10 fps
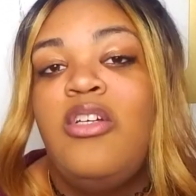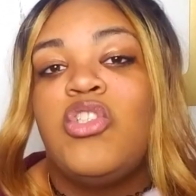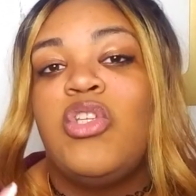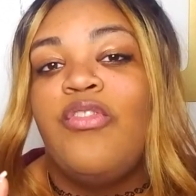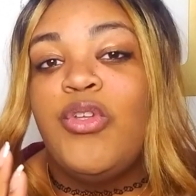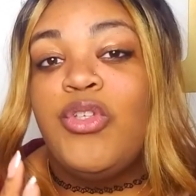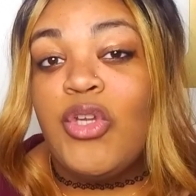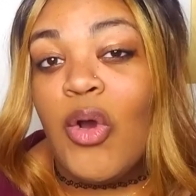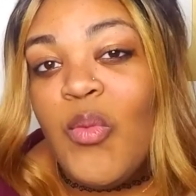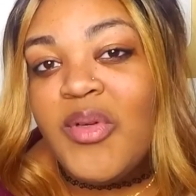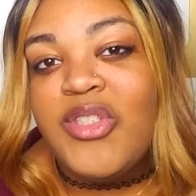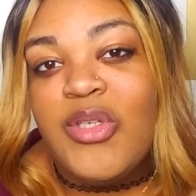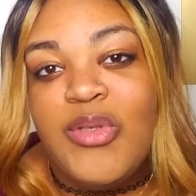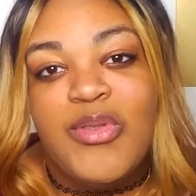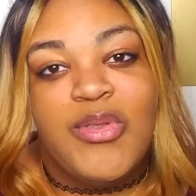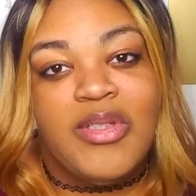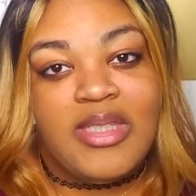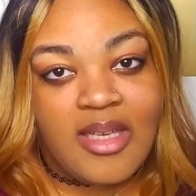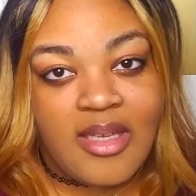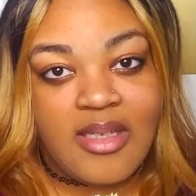So if you don't want to use
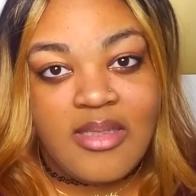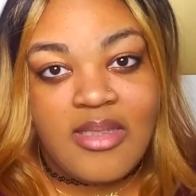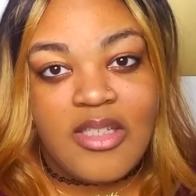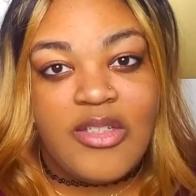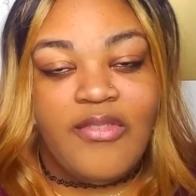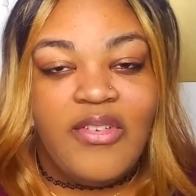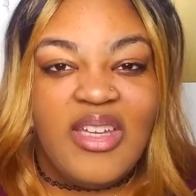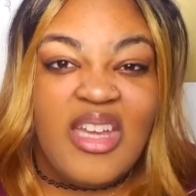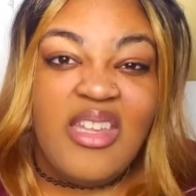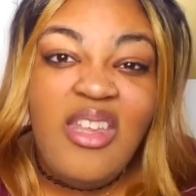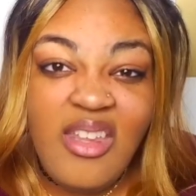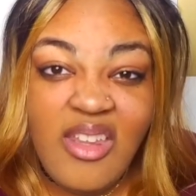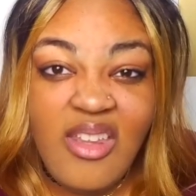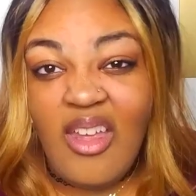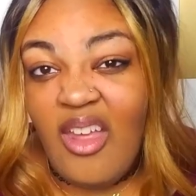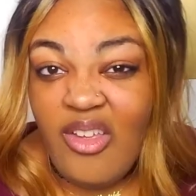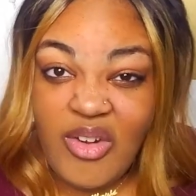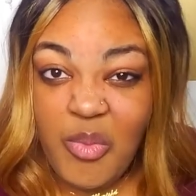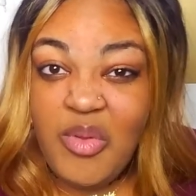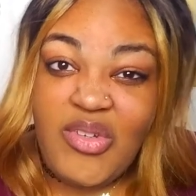tortillas because you feel like, eee, I
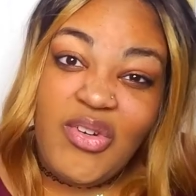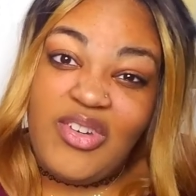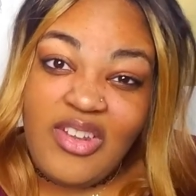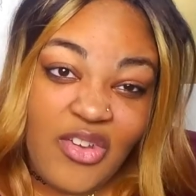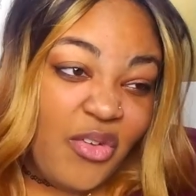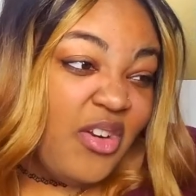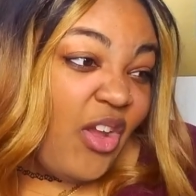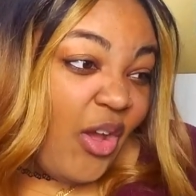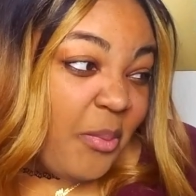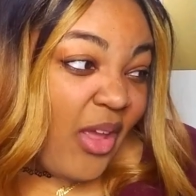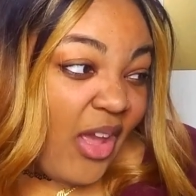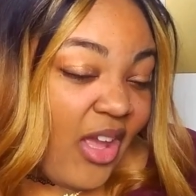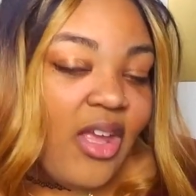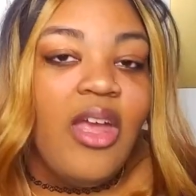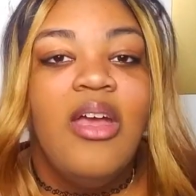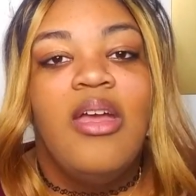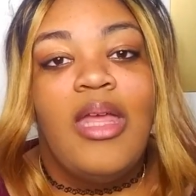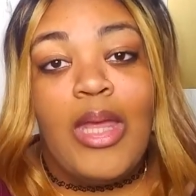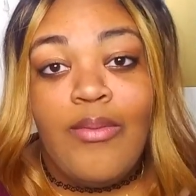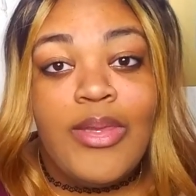don't want tortilla on a cupcake,
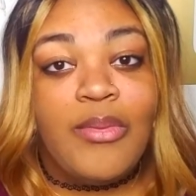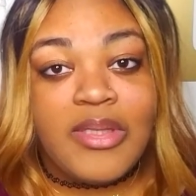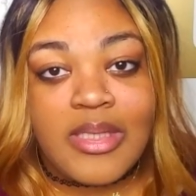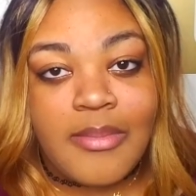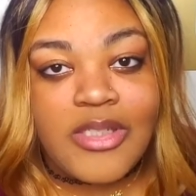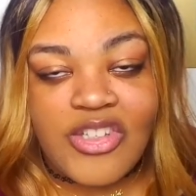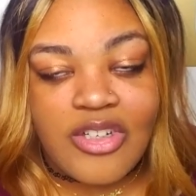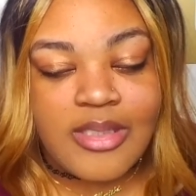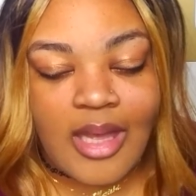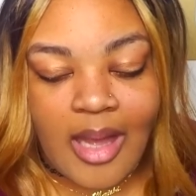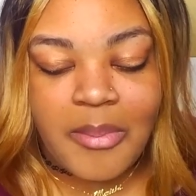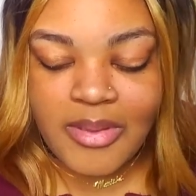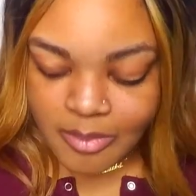even though it's cinnamon sugar topped,